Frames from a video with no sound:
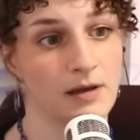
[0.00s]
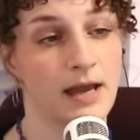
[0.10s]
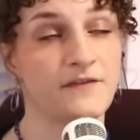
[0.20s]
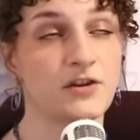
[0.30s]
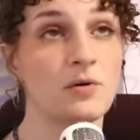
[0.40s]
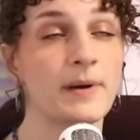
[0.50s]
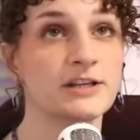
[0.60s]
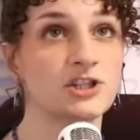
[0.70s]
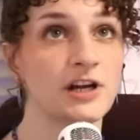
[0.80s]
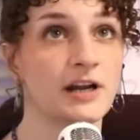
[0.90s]
If you don't
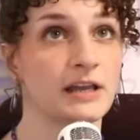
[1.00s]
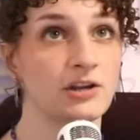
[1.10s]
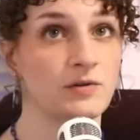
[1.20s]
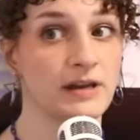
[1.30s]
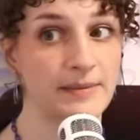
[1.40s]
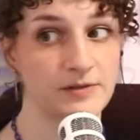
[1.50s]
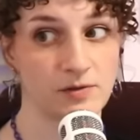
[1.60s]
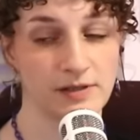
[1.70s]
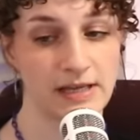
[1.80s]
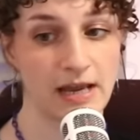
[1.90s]
mind sharing, and you can
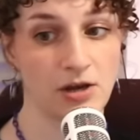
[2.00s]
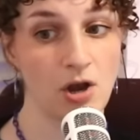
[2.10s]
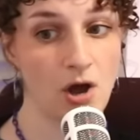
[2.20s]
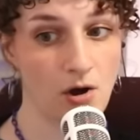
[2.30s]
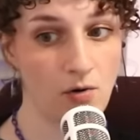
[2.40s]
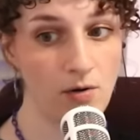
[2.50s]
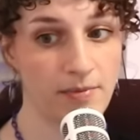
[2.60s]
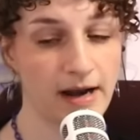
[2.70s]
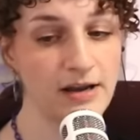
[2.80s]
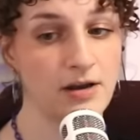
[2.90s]
absolutely say no,
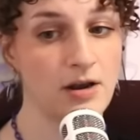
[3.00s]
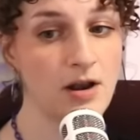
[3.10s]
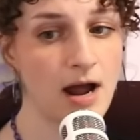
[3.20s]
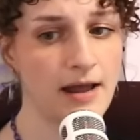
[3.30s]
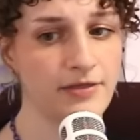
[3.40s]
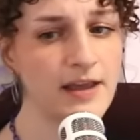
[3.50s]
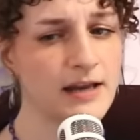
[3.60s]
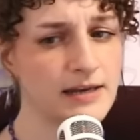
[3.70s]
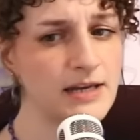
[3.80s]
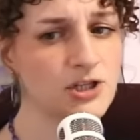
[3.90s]
but I I think
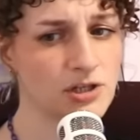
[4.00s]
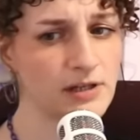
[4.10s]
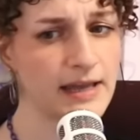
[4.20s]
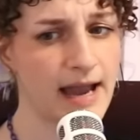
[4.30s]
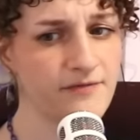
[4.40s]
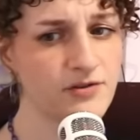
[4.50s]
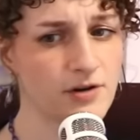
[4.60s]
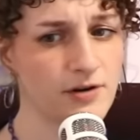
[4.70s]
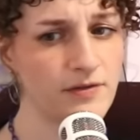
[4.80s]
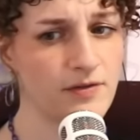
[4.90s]
initially
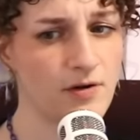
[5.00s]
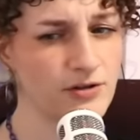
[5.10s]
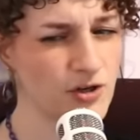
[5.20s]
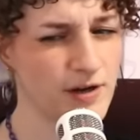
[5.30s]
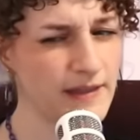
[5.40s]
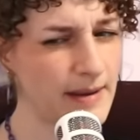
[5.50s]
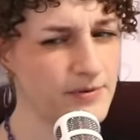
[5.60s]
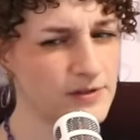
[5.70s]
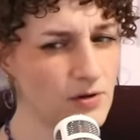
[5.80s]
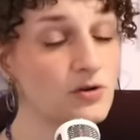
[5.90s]
after or during the
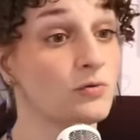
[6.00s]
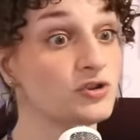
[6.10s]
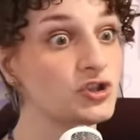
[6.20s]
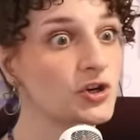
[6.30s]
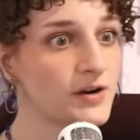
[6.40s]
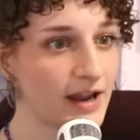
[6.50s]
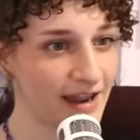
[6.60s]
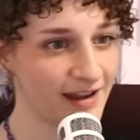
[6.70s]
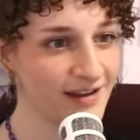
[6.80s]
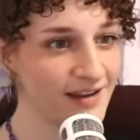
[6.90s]
episode, no,
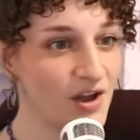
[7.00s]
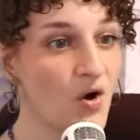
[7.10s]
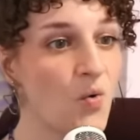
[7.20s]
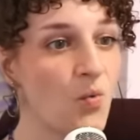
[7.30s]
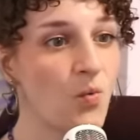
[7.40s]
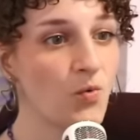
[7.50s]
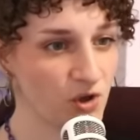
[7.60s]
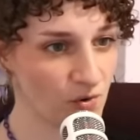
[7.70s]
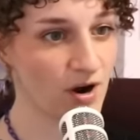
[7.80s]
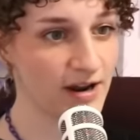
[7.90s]
during
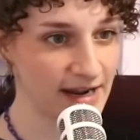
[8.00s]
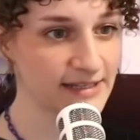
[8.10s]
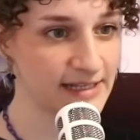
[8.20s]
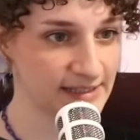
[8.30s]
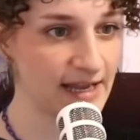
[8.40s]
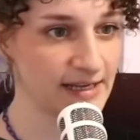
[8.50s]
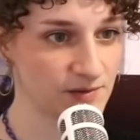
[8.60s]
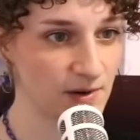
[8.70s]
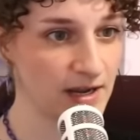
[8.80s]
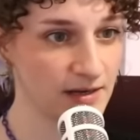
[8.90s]
you're on anti
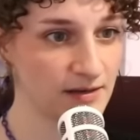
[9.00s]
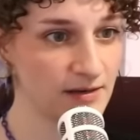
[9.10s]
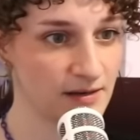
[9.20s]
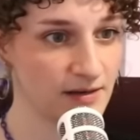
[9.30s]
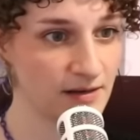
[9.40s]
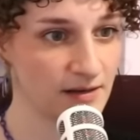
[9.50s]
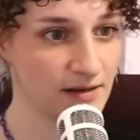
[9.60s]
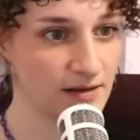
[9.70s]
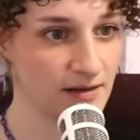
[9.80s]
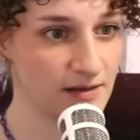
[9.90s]
psychs right?
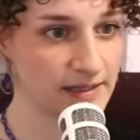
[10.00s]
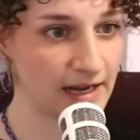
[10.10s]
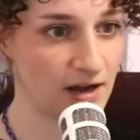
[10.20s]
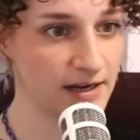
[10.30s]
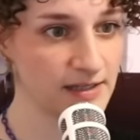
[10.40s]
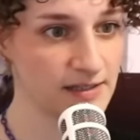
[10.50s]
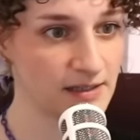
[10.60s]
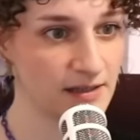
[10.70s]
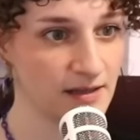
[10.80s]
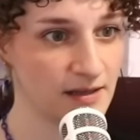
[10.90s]
Psychotics.
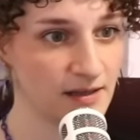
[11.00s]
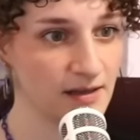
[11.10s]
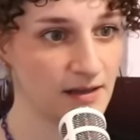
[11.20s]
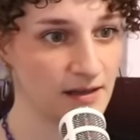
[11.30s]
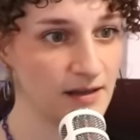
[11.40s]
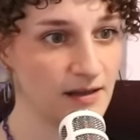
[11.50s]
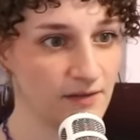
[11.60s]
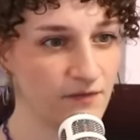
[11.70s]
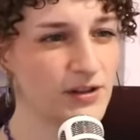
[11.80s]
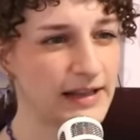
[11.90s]
Yeah,
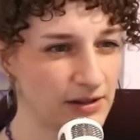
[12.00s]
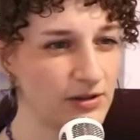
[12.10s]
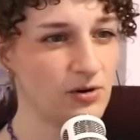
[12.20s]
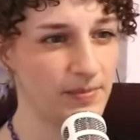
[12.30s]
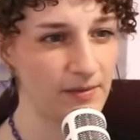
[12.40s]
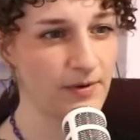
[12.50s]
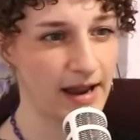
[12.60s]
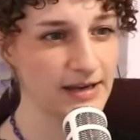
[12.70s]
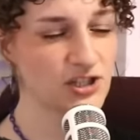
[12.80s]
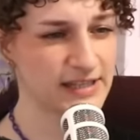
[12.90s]
for like a little bit,
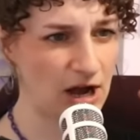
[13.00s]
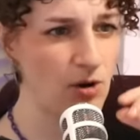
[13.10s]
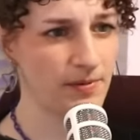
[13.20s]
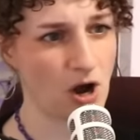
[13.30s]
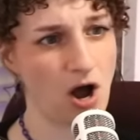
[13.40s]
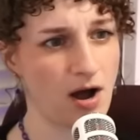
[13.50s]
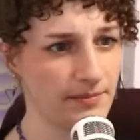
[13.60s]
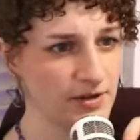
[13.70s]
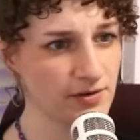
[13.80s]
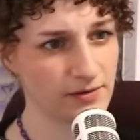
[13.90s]
right? Just to help
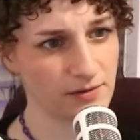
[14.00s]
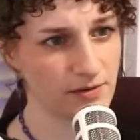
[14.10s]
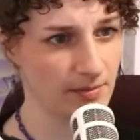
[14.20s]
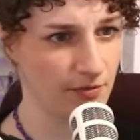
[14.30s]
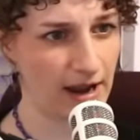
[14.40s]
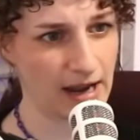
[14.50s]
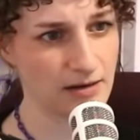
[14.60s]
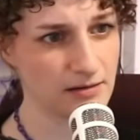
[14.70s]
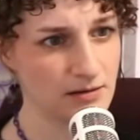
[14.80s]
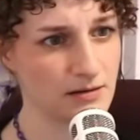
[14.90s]
calm your the
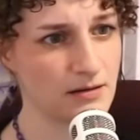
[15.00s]
brain.